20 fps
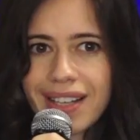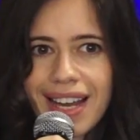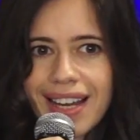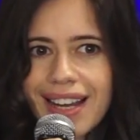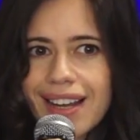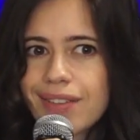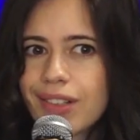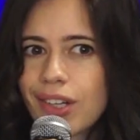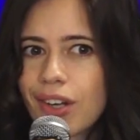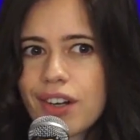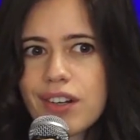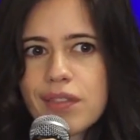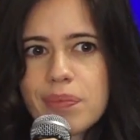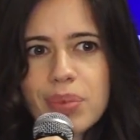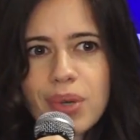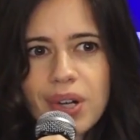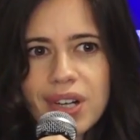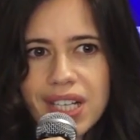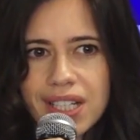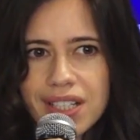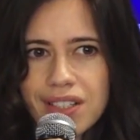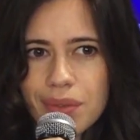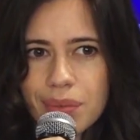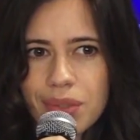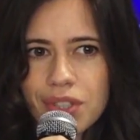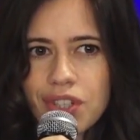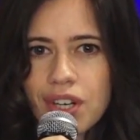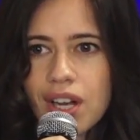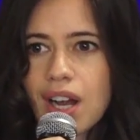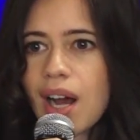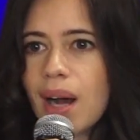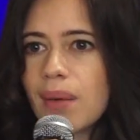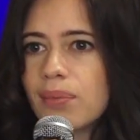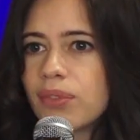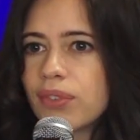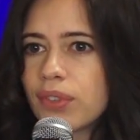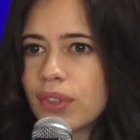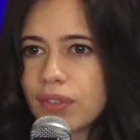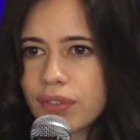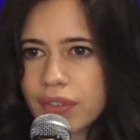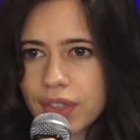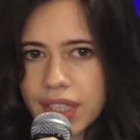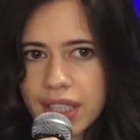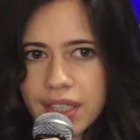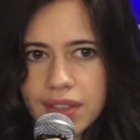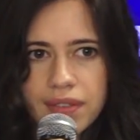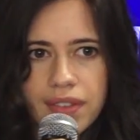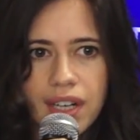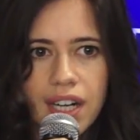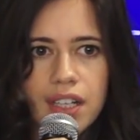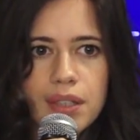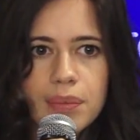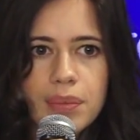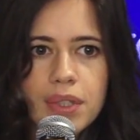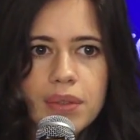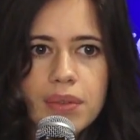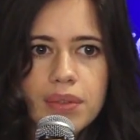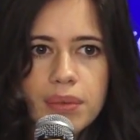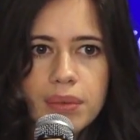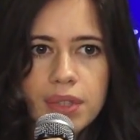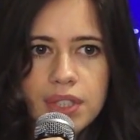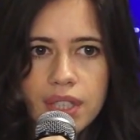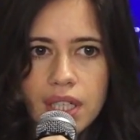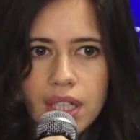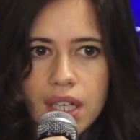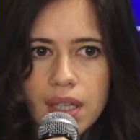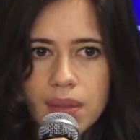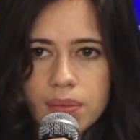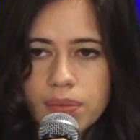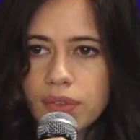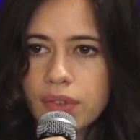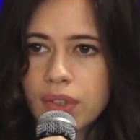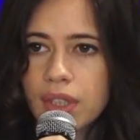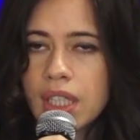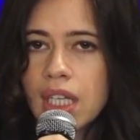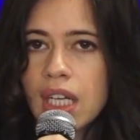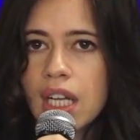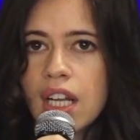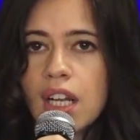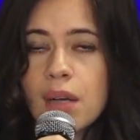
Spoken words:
I have a lot of products which are harmful for the environment, which are harmful,